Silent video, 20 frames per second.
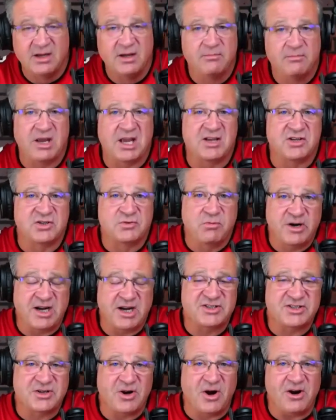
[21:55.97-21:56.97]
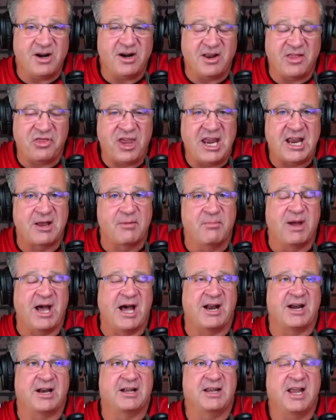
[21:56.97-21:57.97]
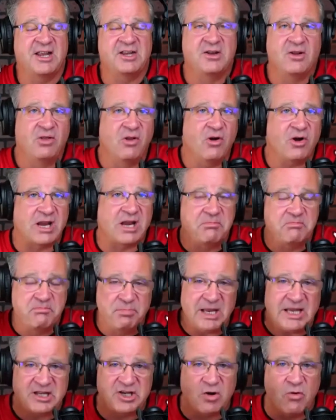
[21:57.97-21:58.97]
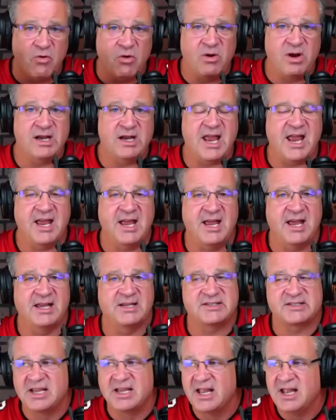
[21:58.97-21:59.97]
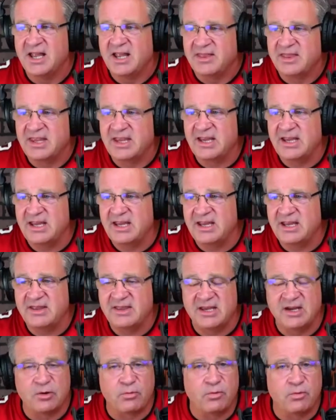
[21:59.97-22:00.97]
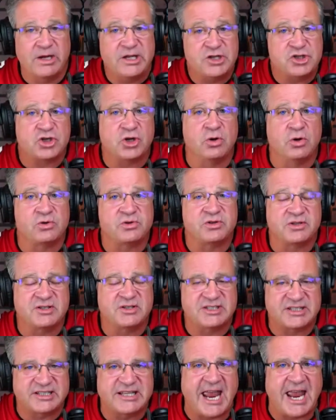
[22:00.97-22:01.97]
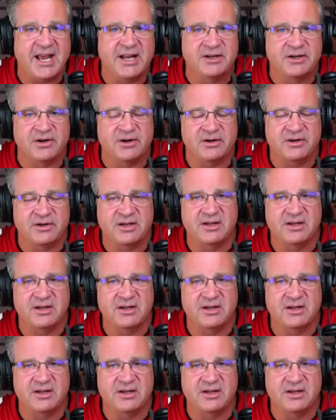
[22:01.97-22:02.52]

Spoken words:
because when I started to think about it, and you look at Bitcoin as the original standard,